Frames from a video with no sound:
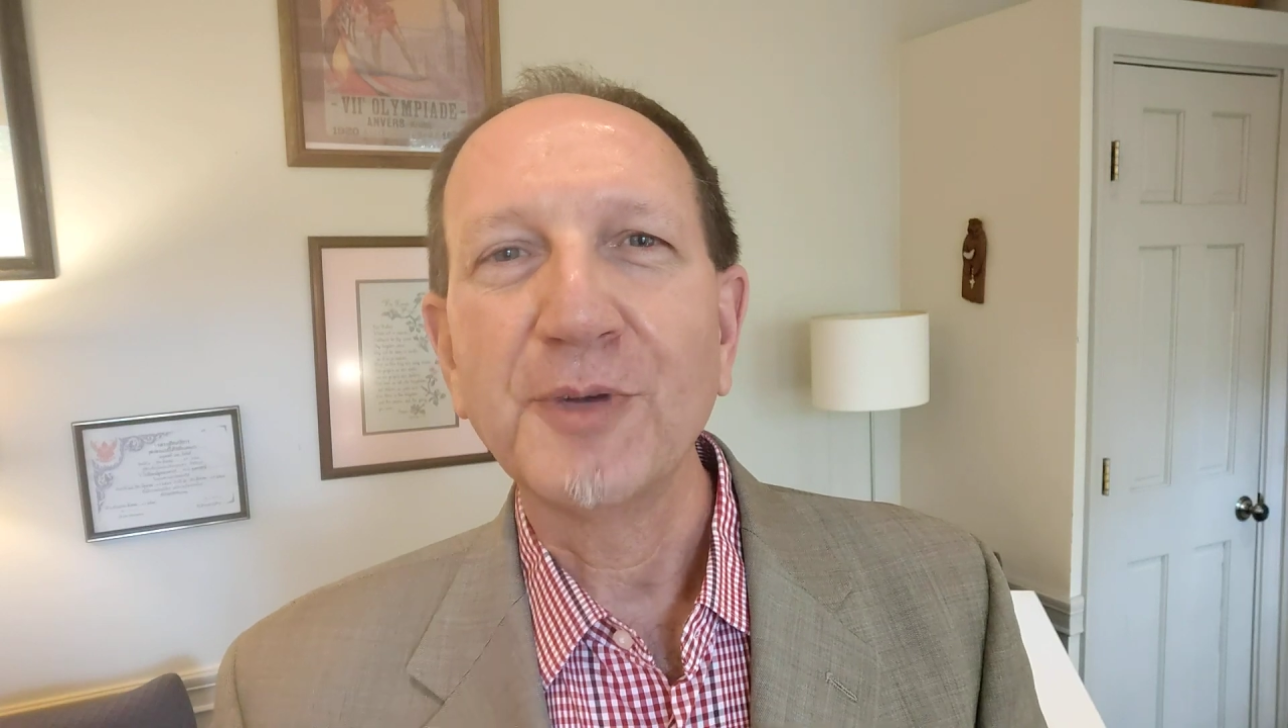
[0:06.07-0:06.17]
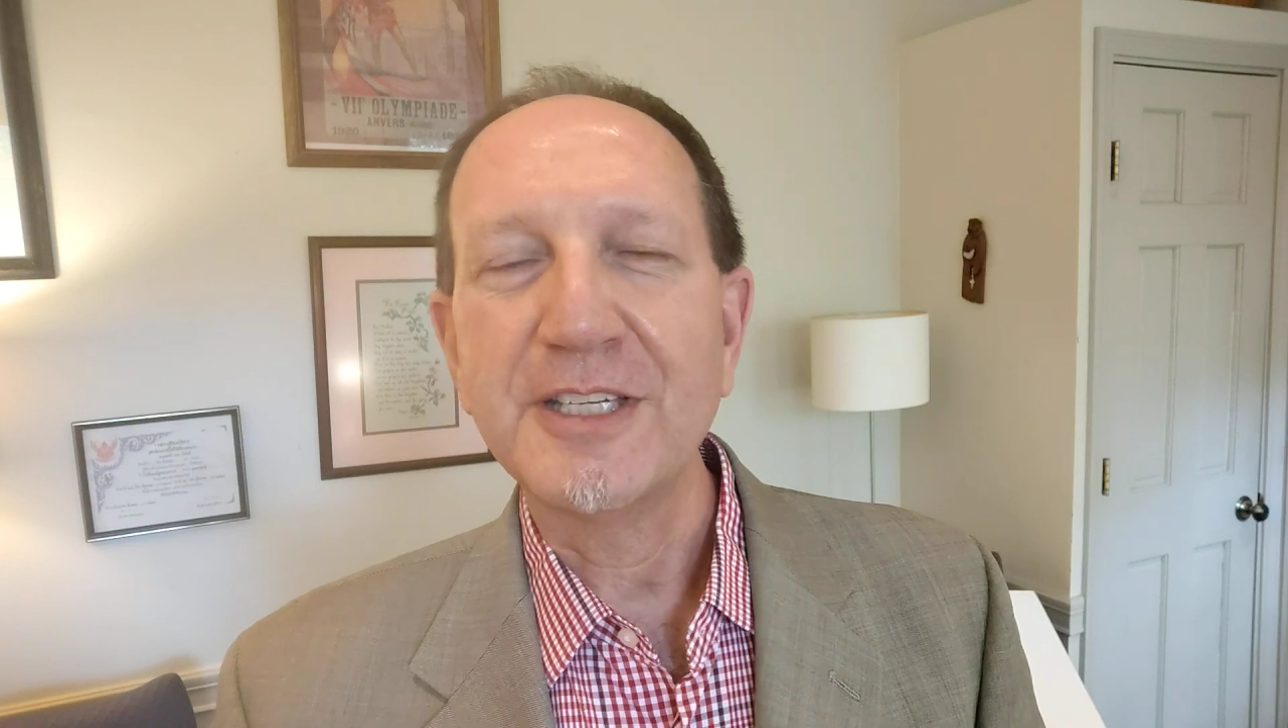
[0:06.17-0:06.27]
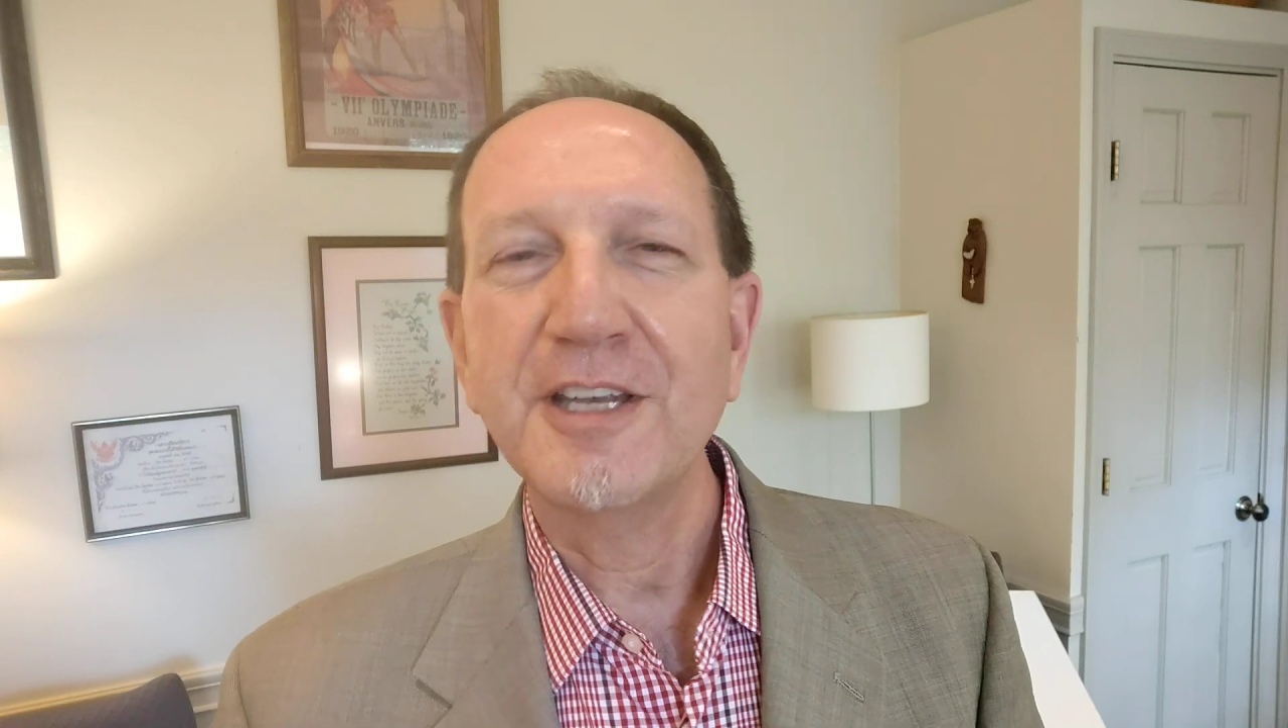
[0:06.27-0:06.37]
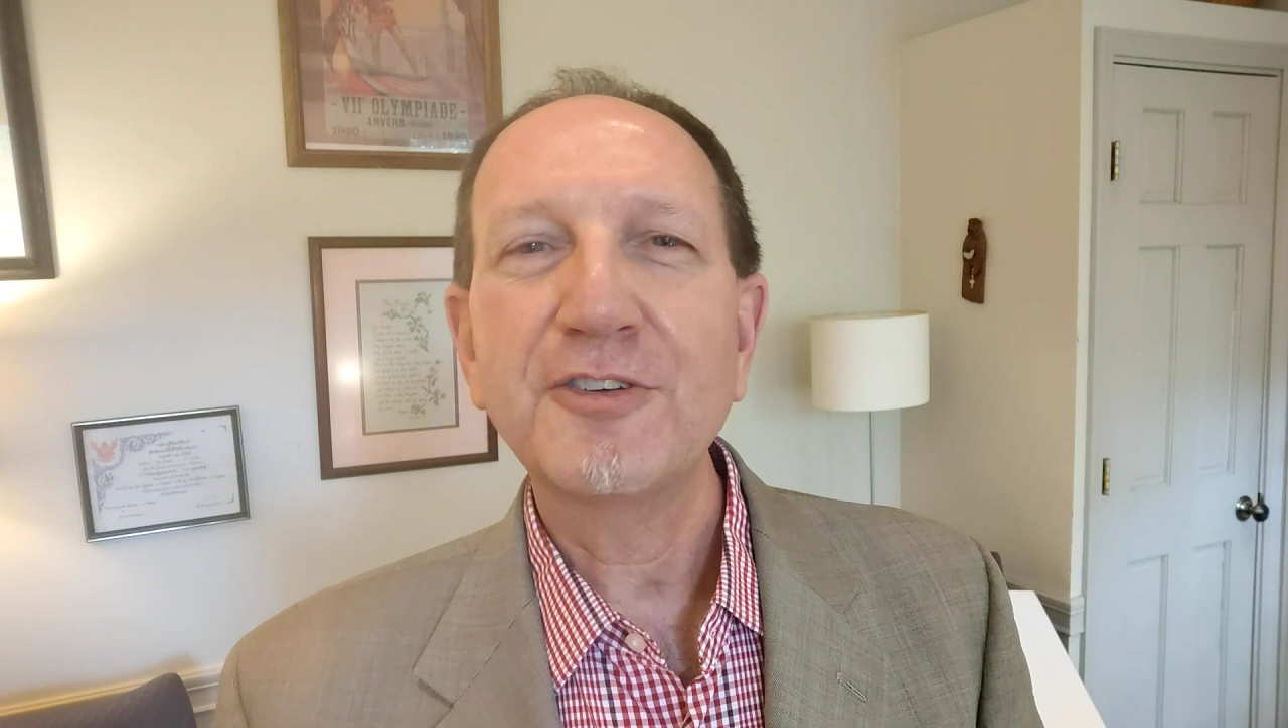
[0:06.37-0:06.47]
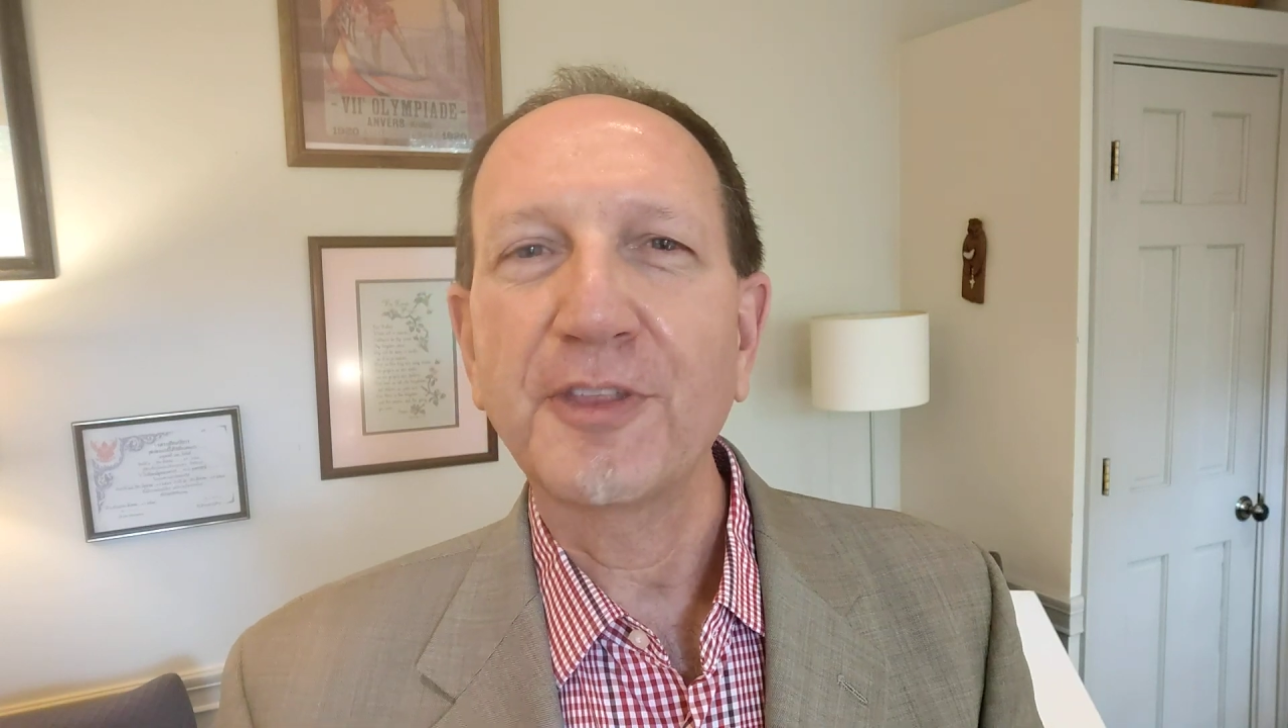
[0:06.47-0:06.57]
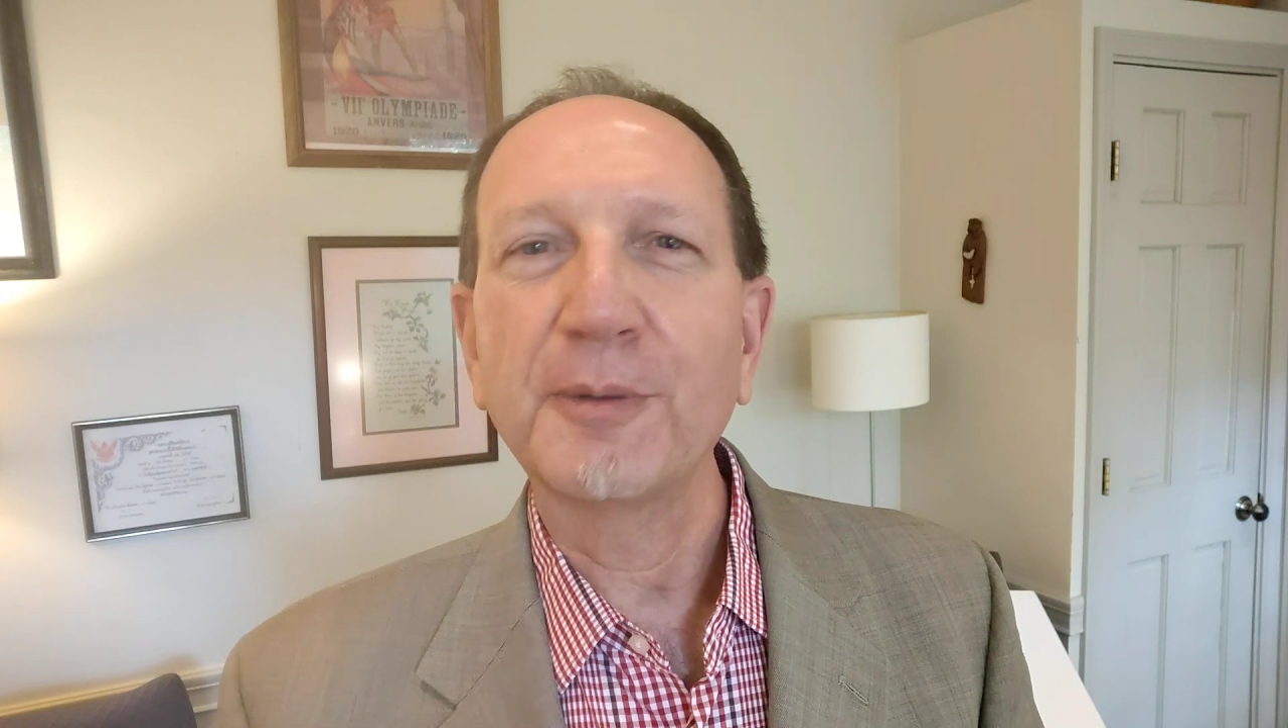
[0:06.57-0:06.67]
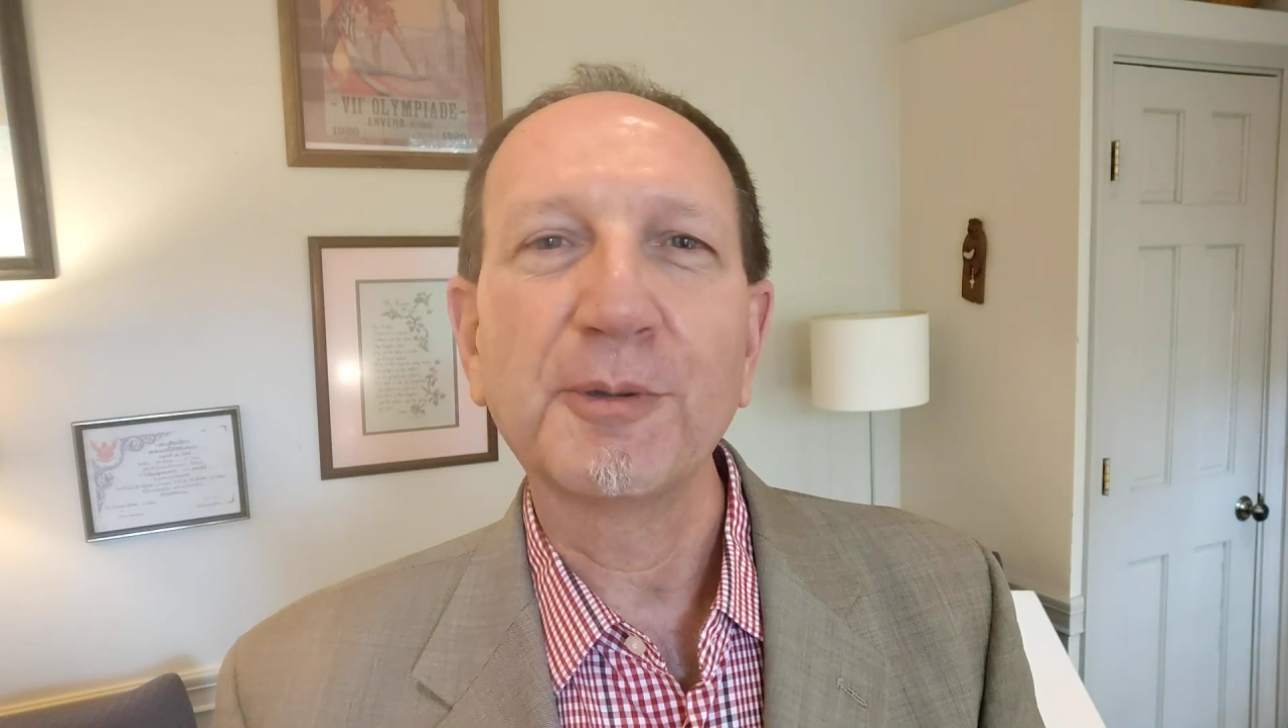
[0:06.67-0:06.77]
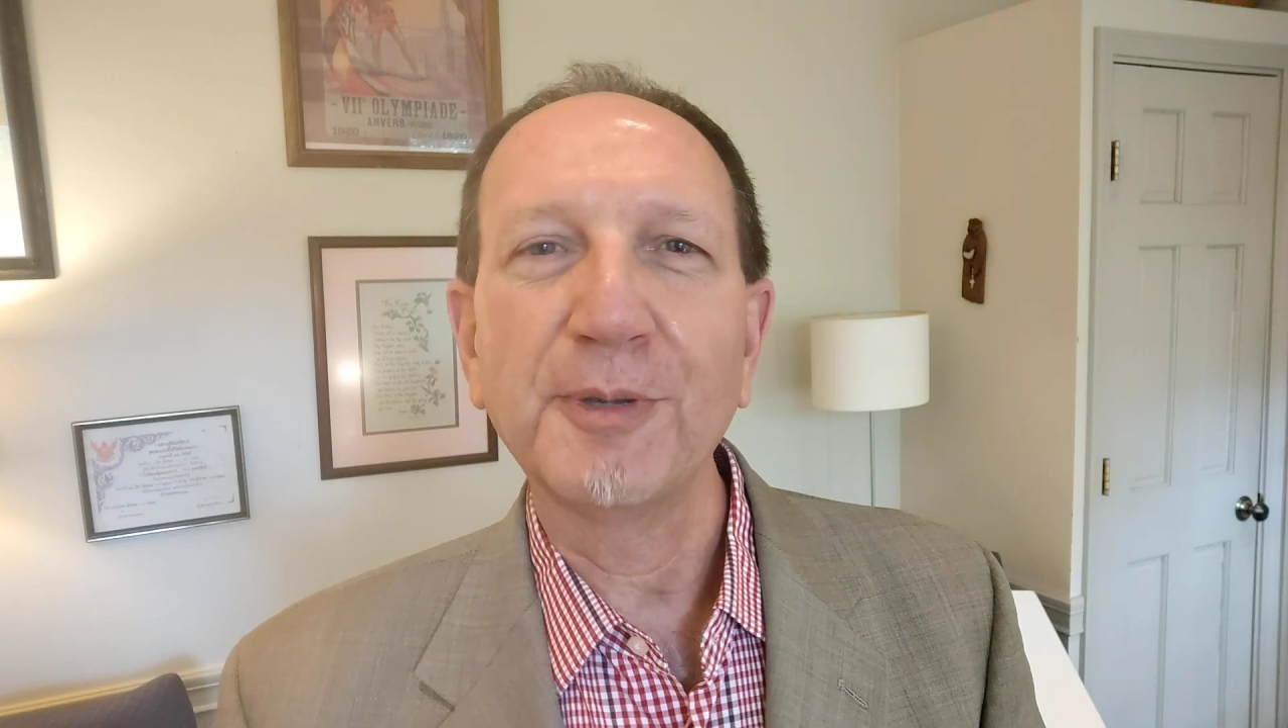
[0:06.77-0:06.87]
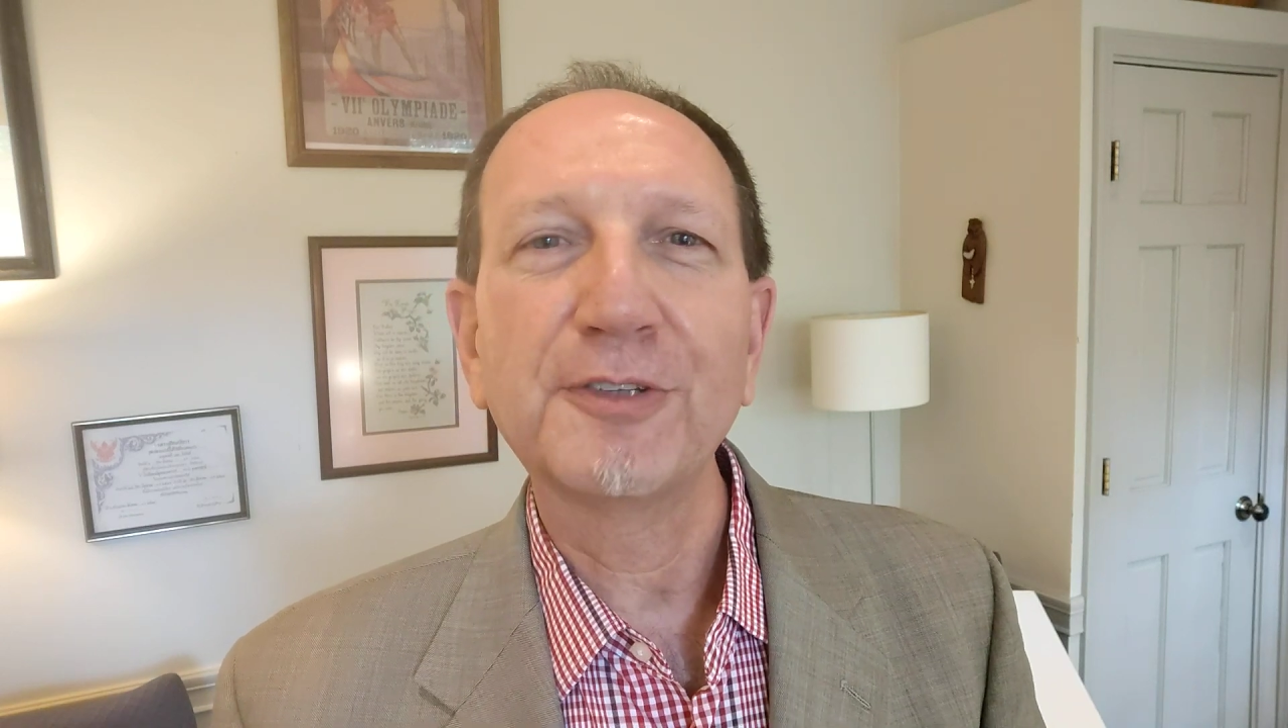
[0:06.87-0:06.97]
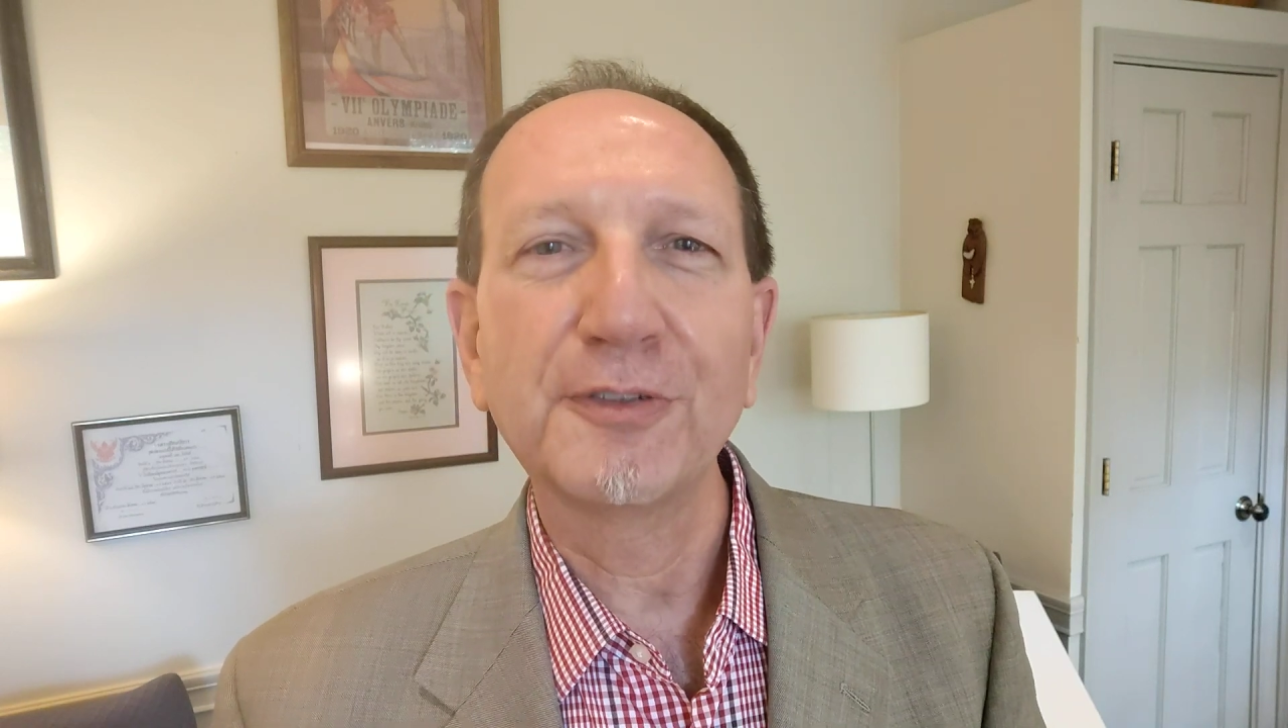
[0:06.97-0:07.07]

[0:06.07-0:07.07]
we teach them to be